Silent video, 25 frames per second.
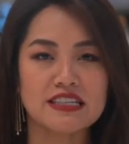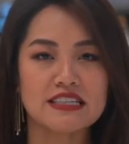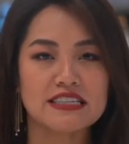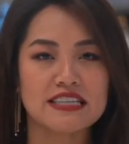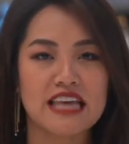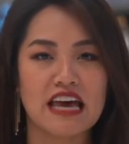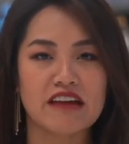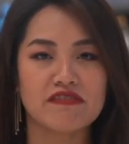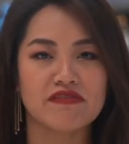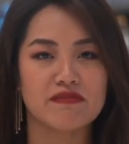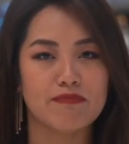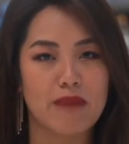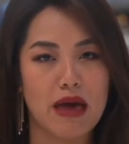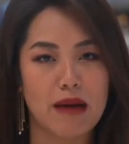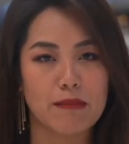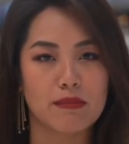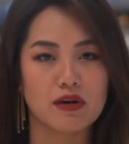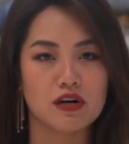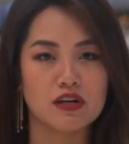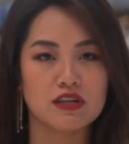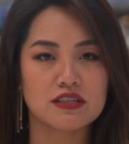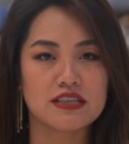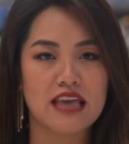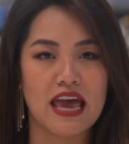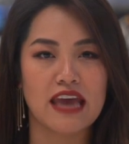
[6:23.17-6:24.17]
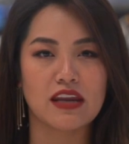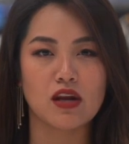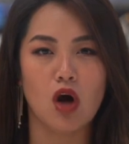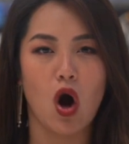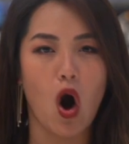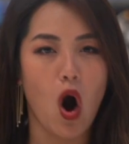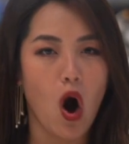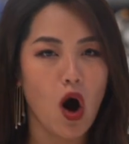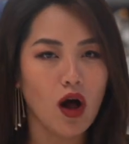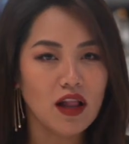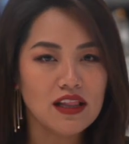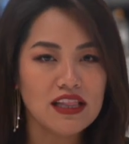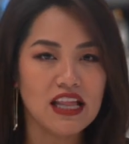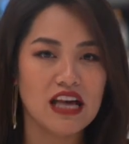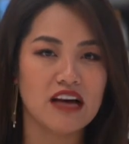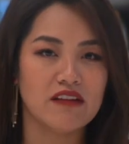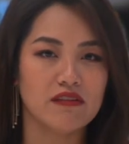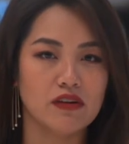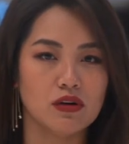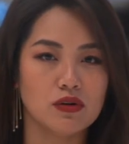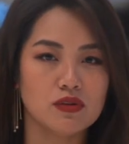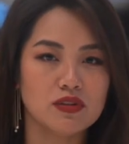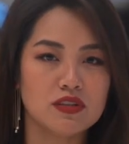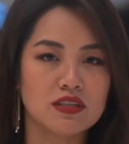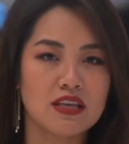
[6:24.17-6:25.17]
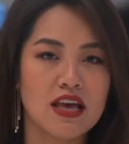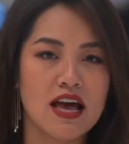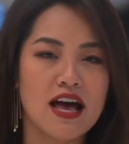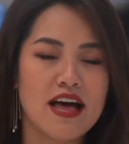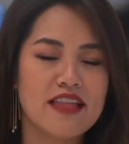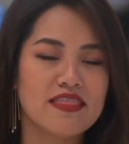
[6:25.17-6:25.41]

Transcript: staff members at all levels